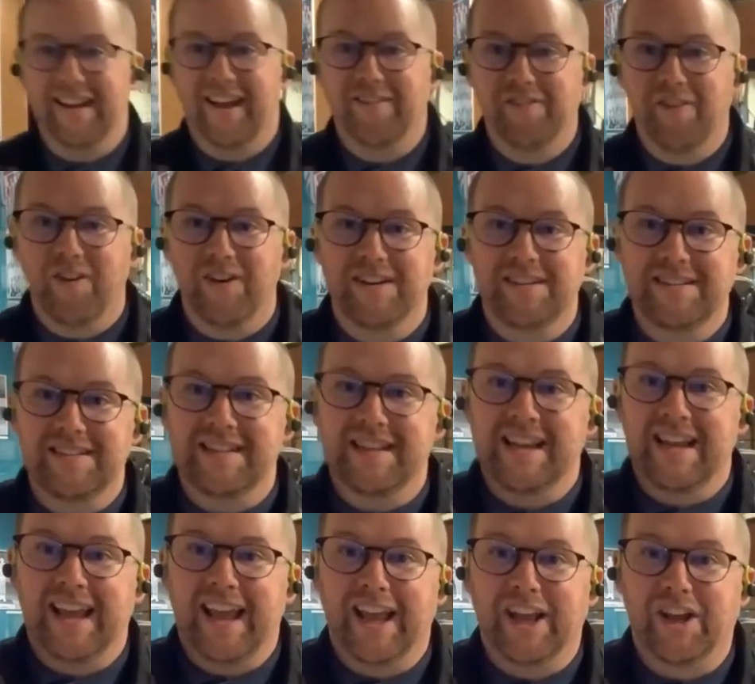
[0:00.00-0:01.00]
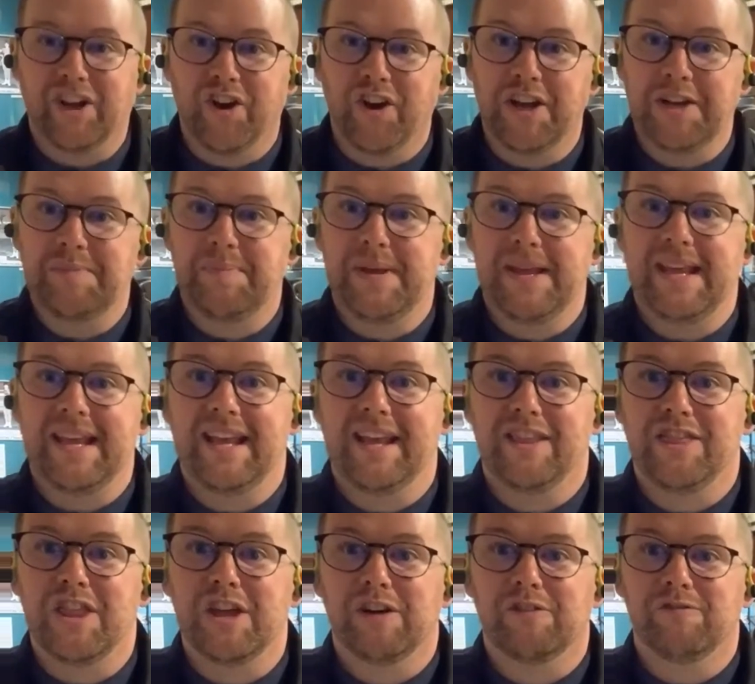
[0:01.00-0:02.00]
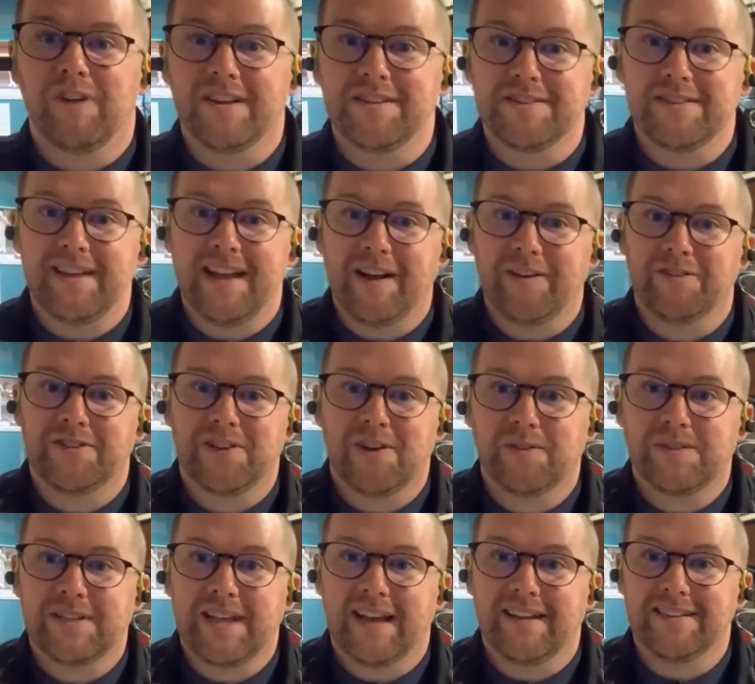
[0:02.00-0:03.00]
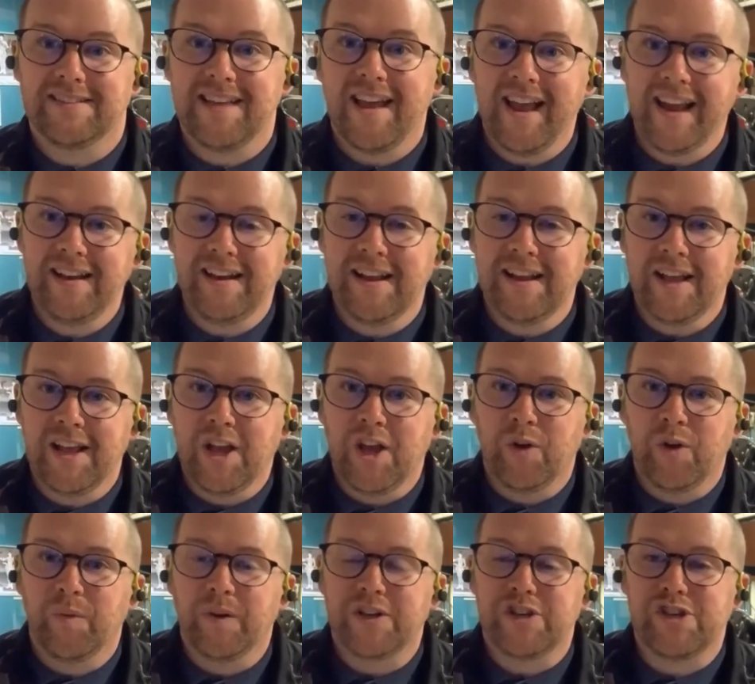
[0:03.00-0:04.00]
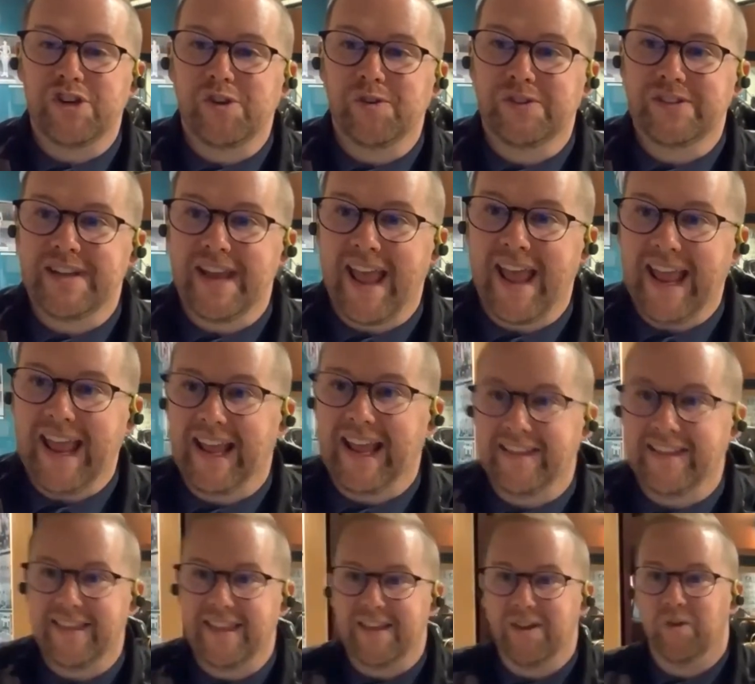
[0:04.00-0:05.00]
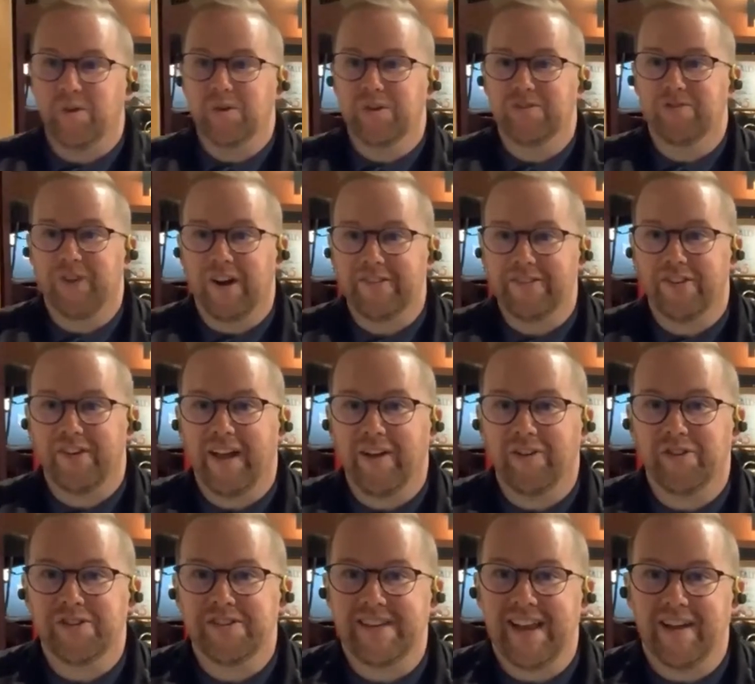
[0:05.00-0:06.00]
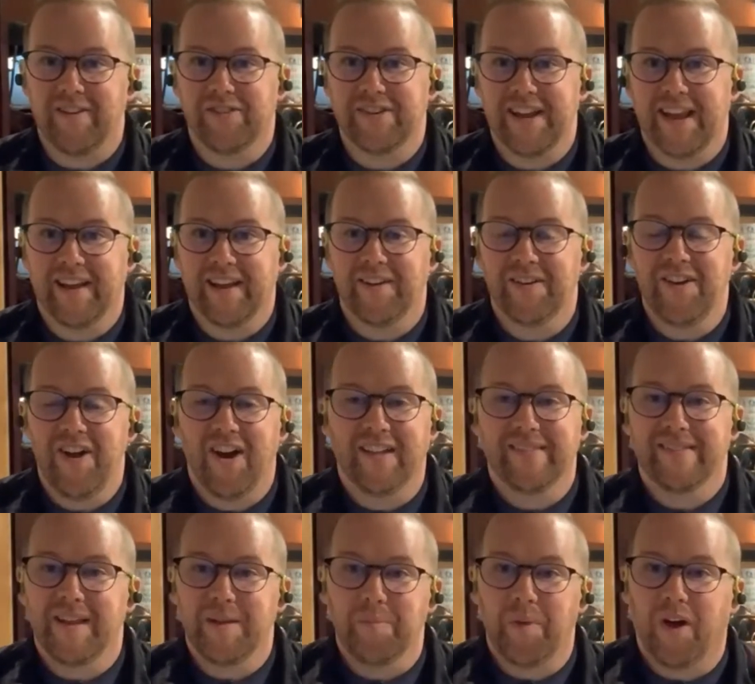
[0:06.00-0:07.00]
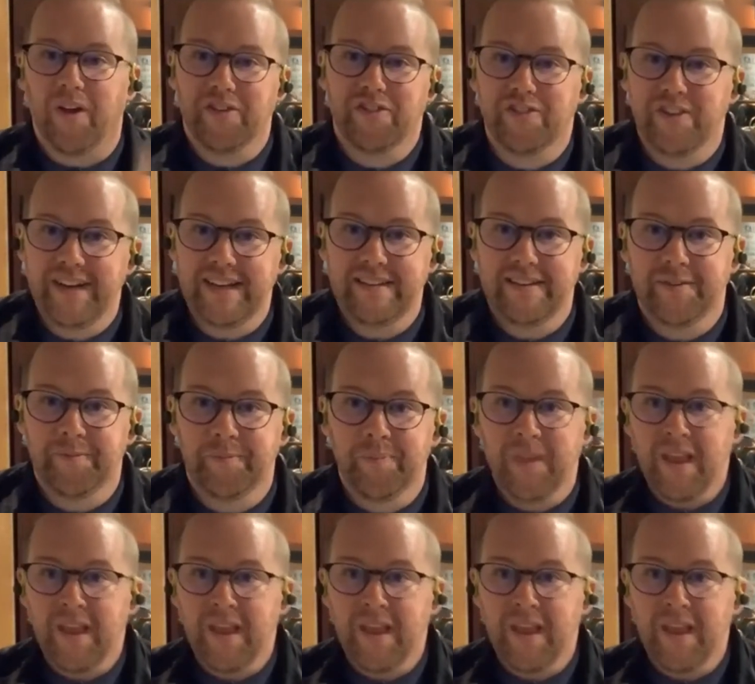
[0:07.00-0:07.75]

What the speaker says: Of course, it could be the Russell House Hotel sign, which used to hang at the old Russell House downtown on St. Paul Street.